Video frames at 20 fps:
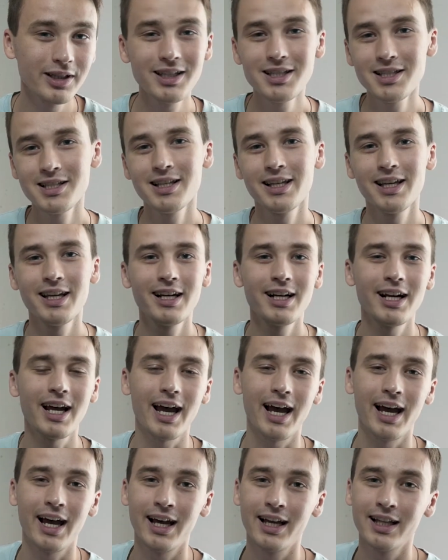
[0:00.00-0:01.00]
Nixon here
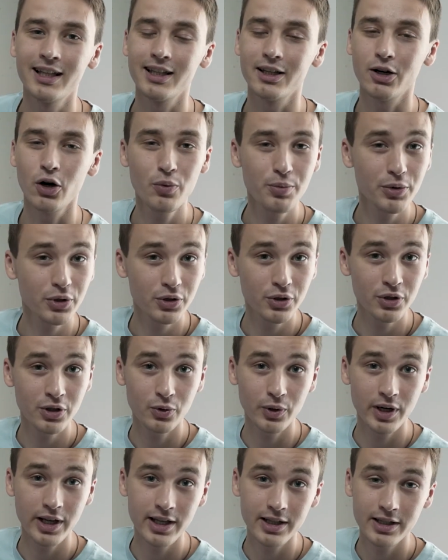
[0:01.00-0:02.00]
and hope you're doing
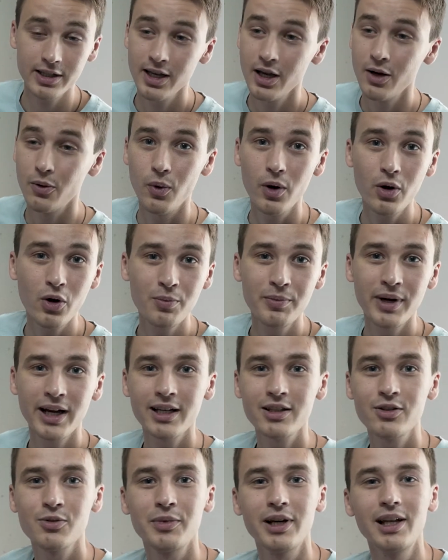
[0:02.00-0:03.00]
great. Welcome
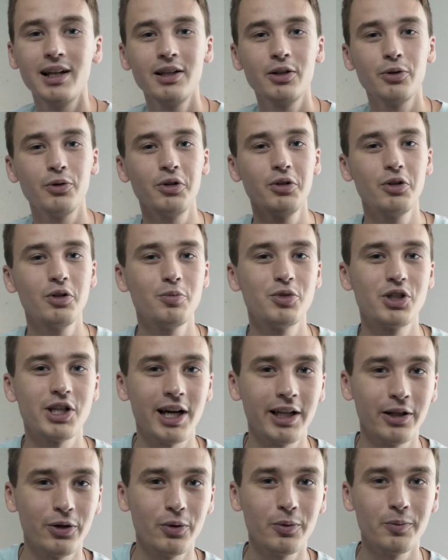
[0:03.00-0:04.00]
back to my little YouTube
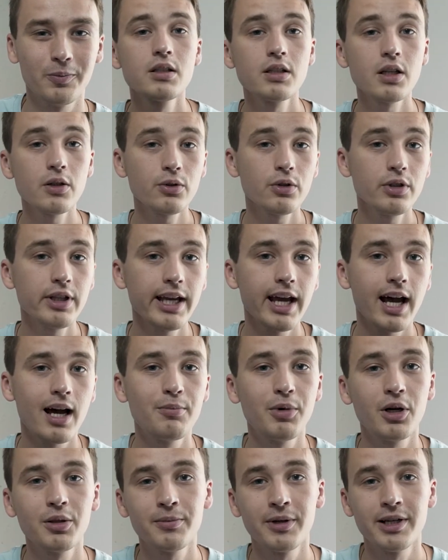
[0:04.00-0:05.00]
channel. So today
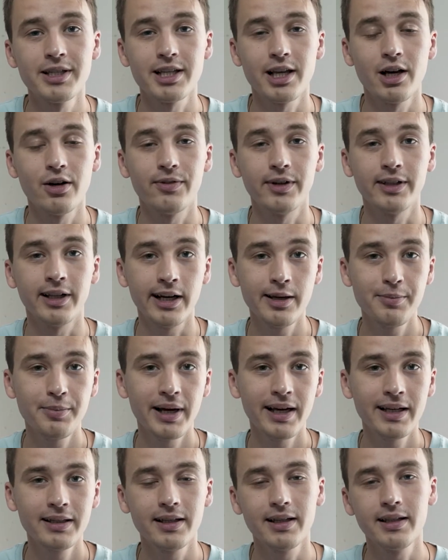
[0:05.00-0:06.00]
I bought myself an
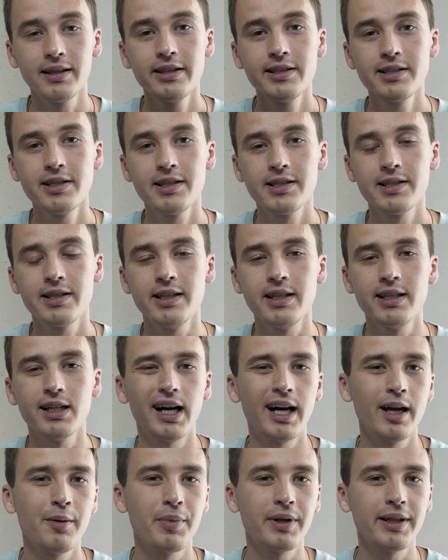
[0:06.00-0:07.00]
iPad. This is the
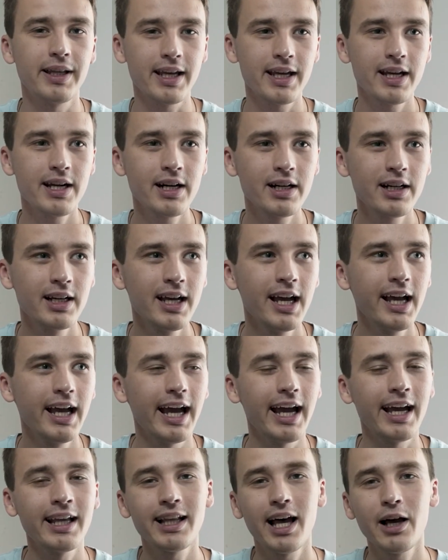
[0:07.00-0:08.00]
iPad Air
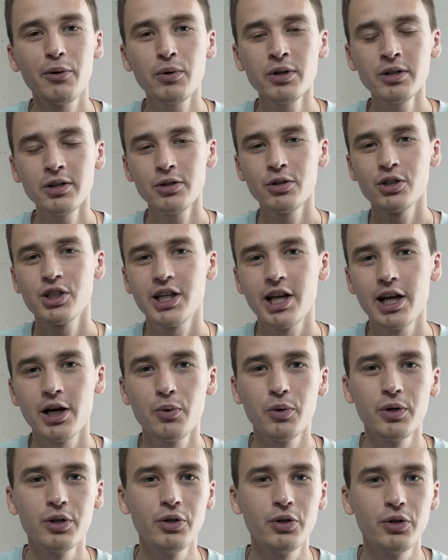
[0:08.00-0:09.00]
and I wanted to share
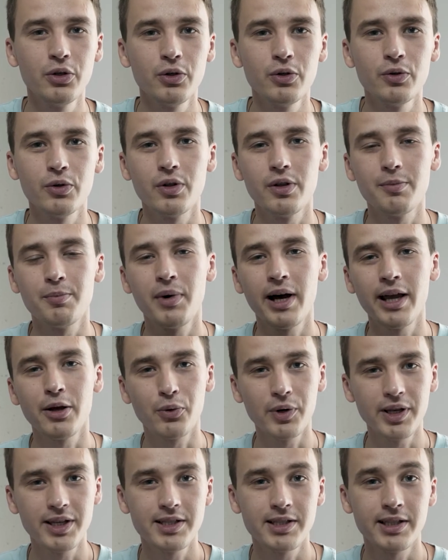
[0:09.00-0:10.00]
with you my
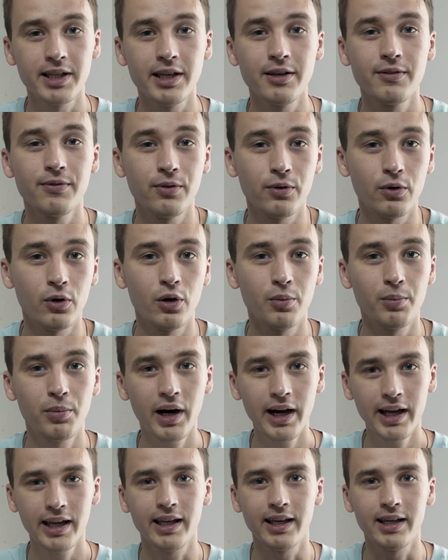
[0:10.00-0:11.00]
reasoning for
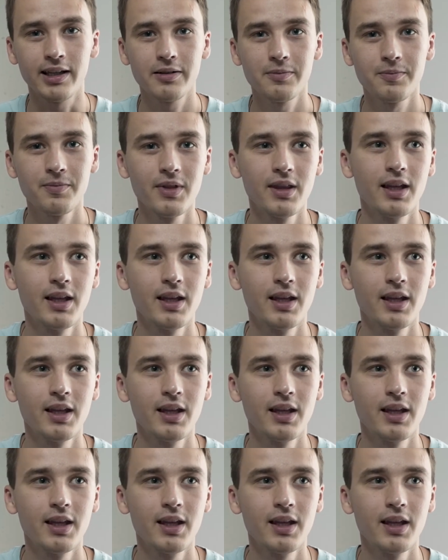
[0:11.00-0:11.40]
buying it.